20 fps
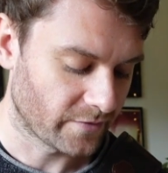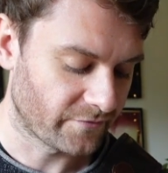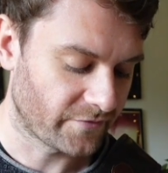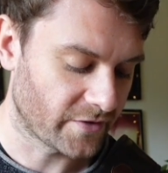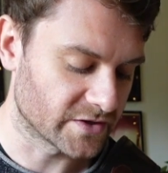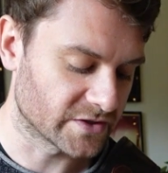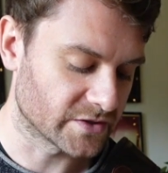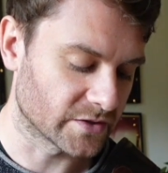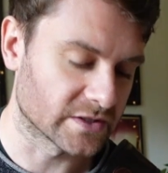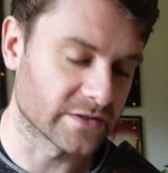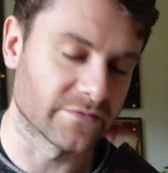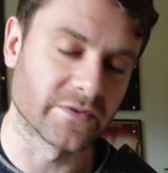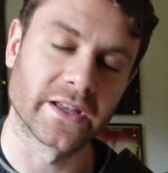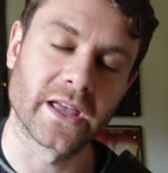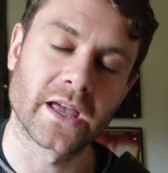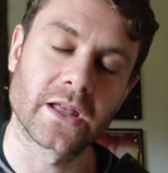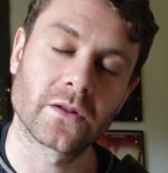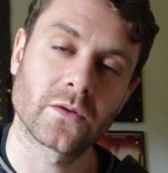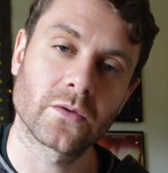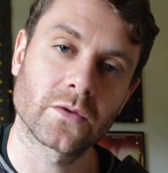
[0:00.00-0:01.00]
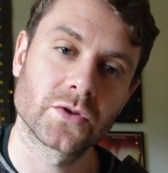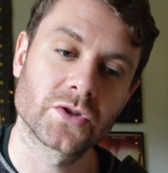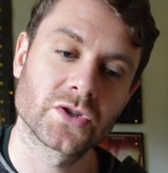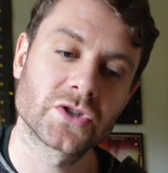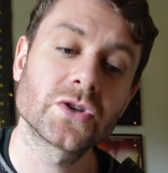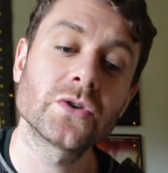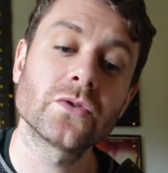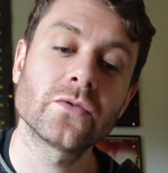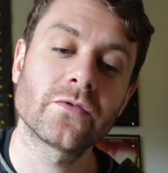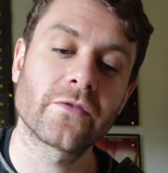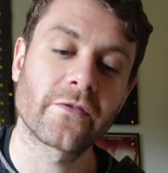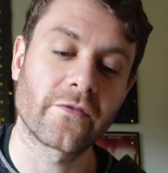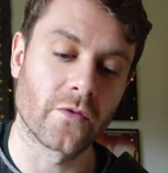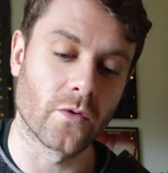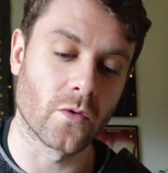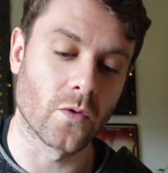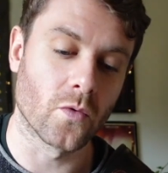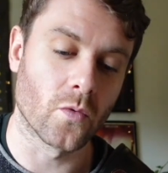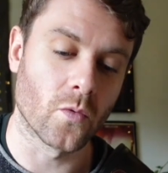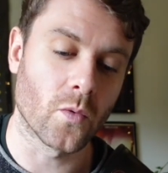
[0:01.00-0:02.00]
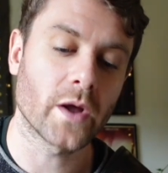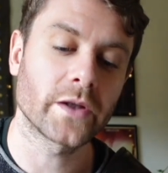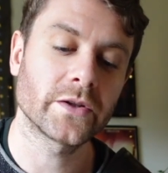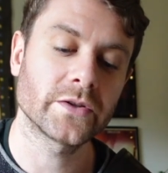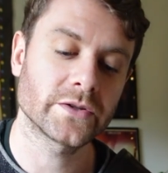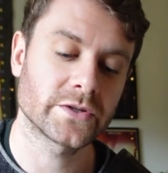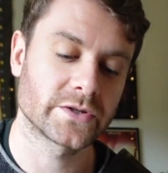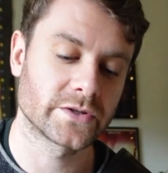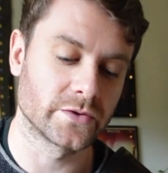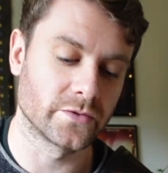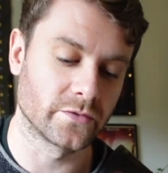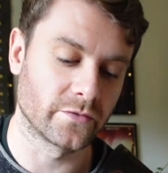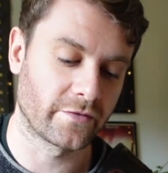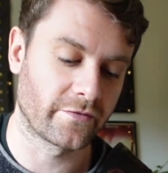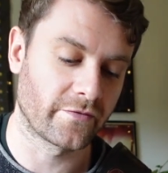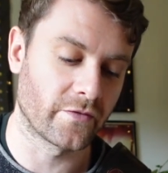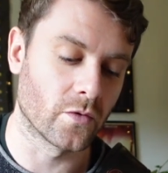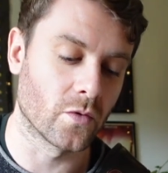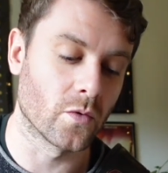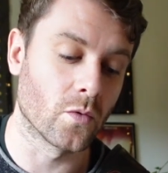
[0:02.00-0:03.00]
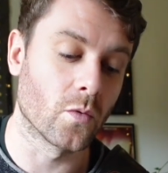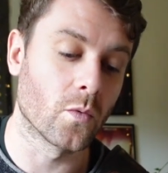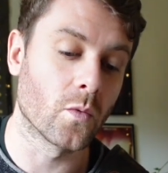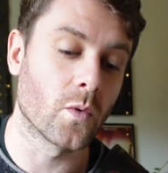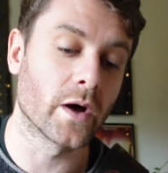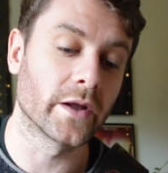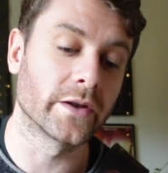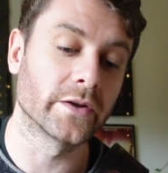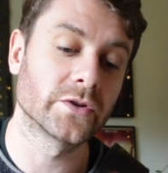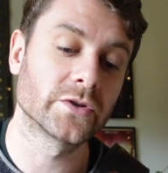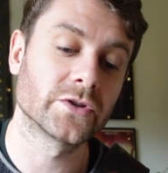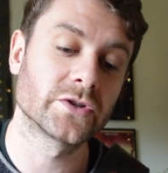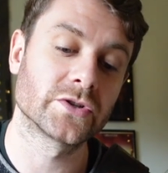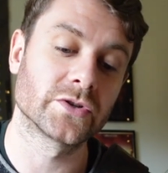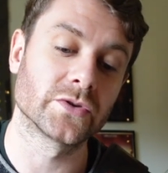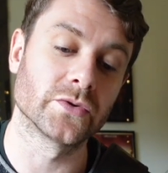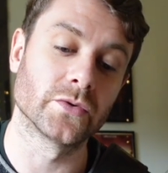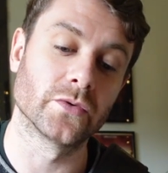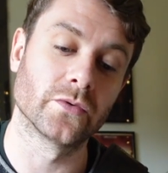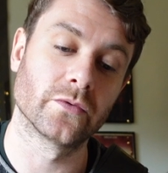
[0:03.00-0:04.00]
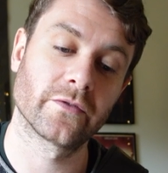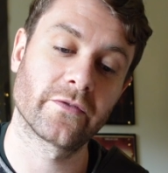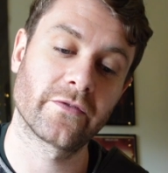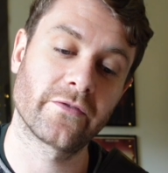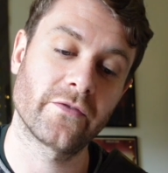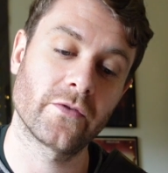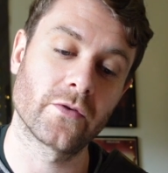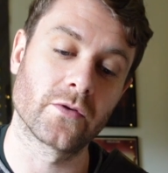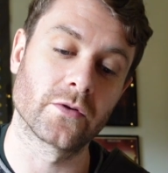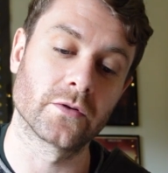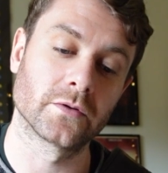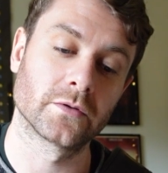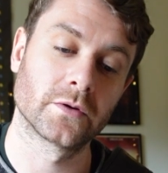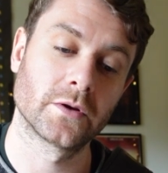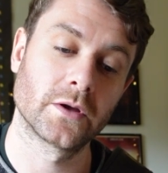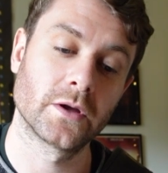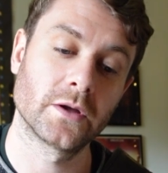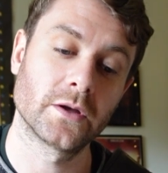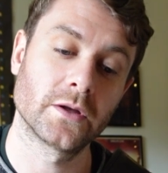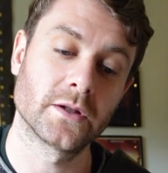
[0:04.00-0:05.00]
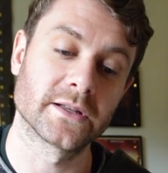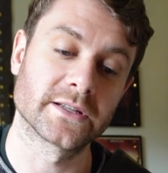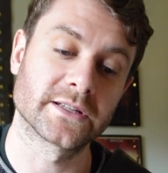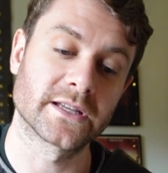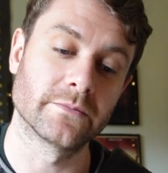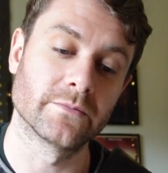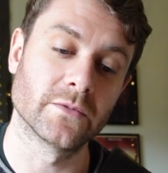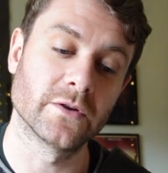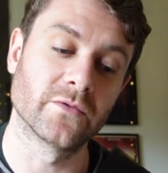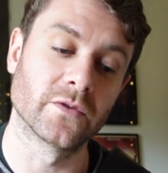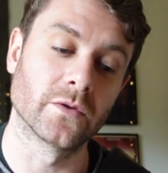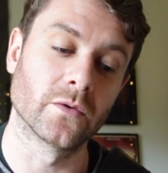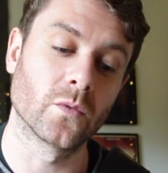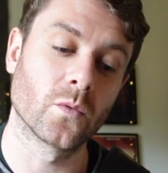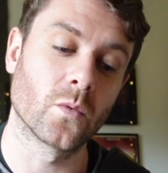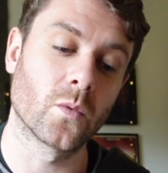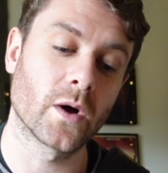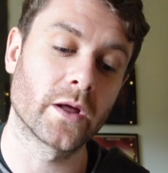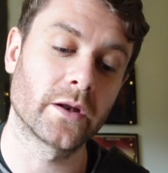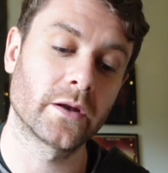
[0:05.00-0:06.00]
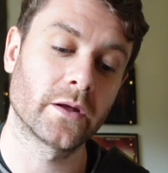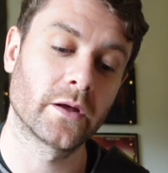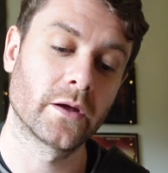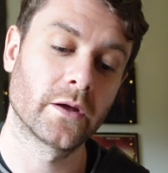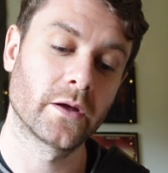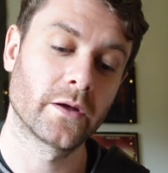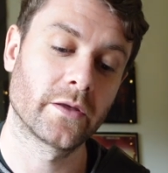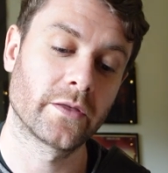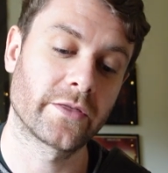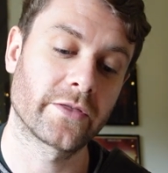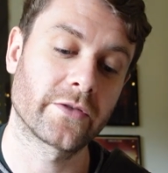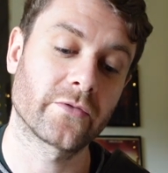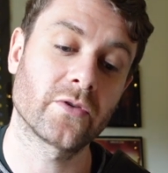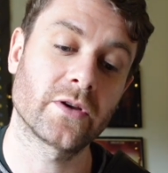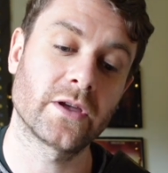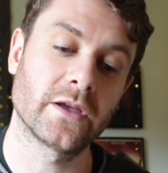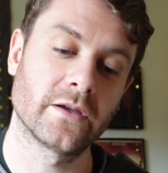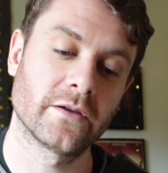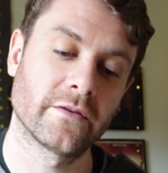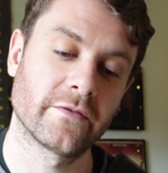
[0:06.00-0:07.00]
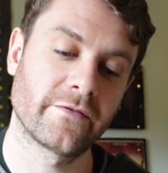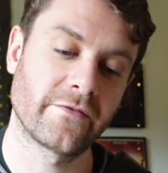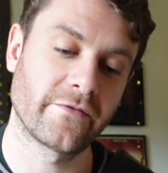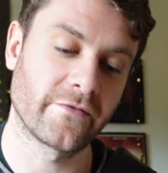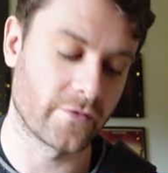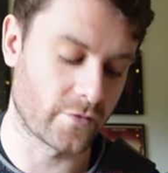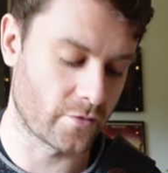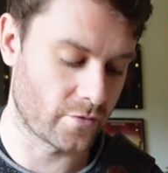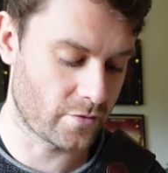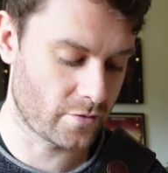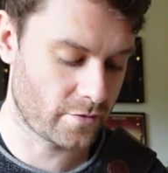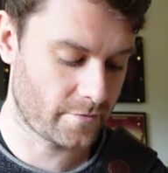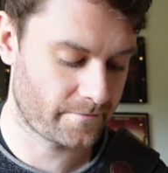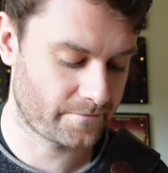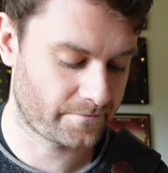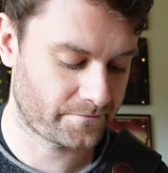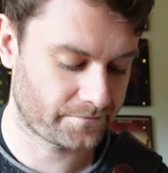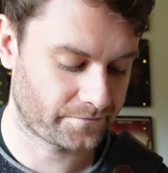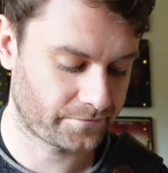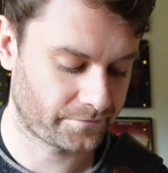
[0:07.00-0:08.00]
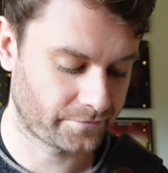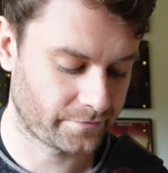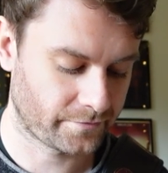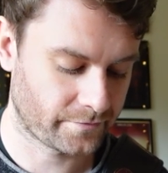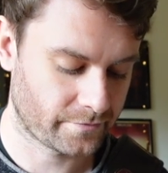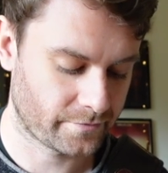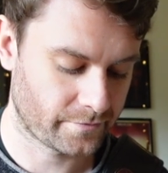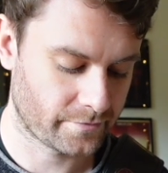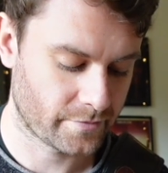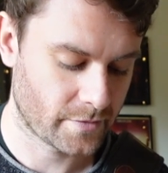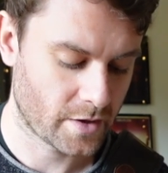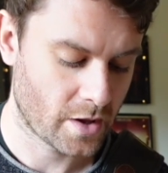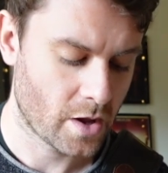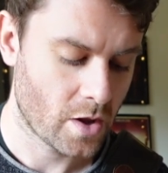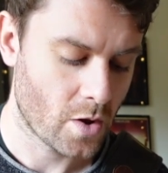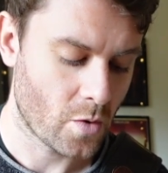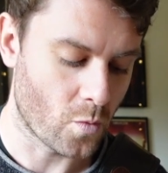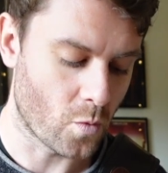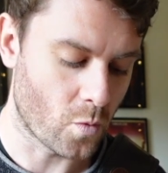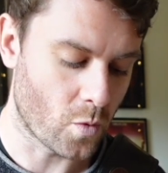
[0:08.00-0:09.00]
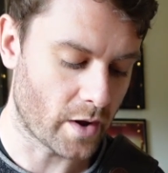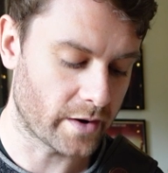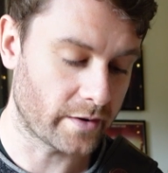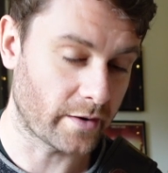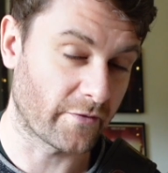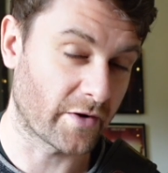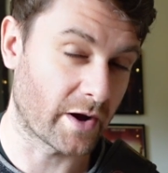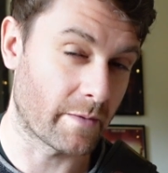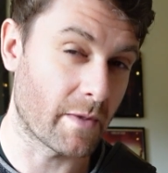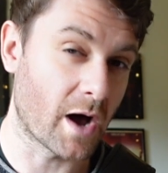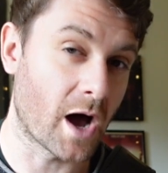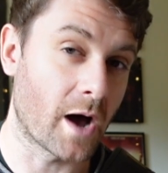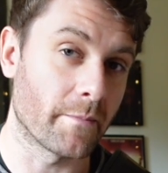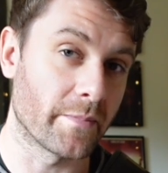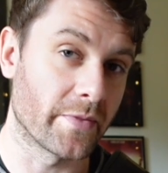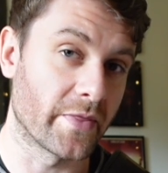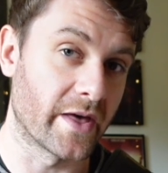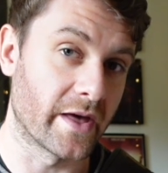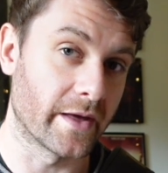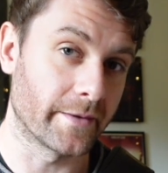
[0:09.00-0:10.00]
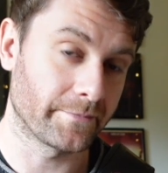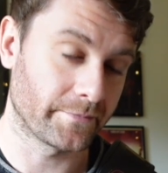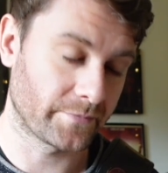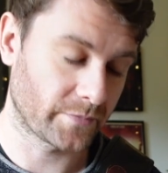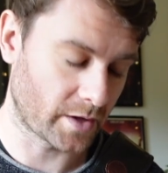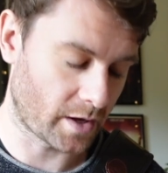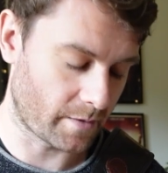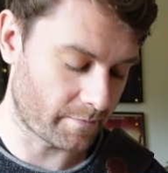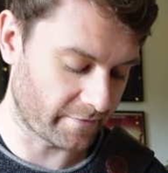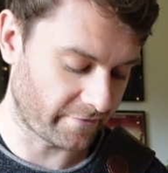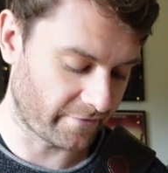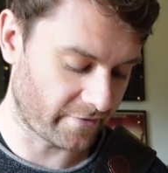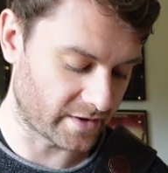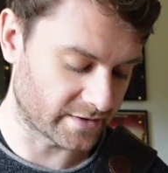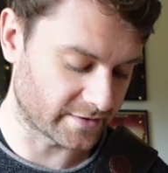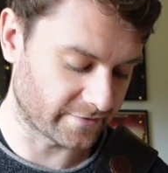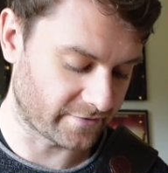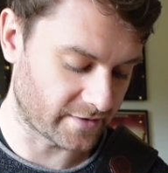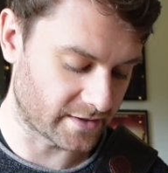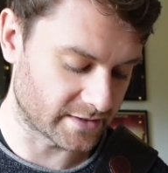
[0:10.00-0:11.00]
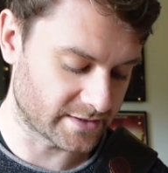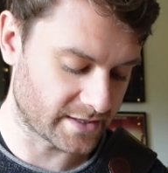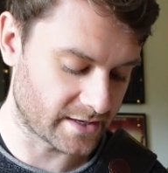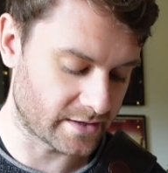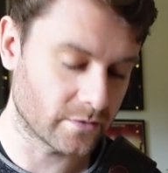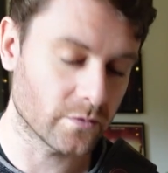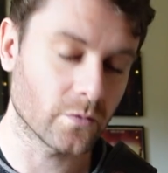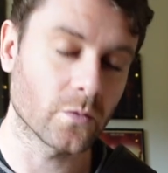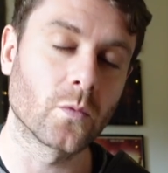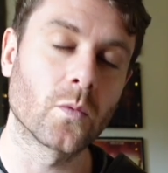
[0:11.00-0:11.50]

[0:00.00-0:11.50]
First octave again, 2, 4, 1, 2, 4, 1, 2, 4. Let's keep moving. 1, 3, 4. 1, I'll come up there, upper fret to fret 10.